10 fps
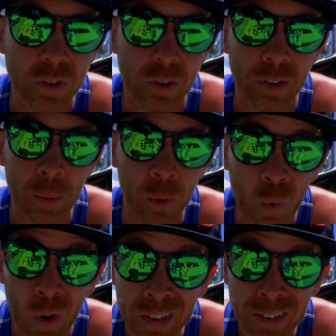So number
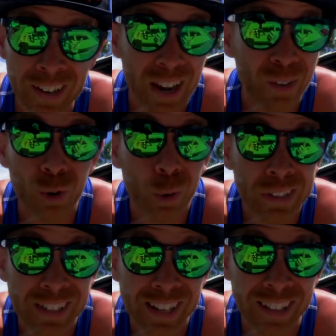one, everyone
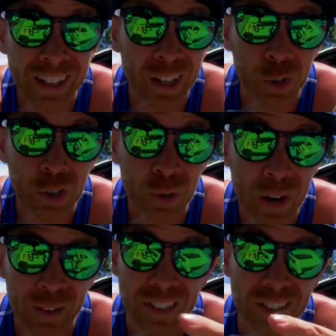said that they were too heavy.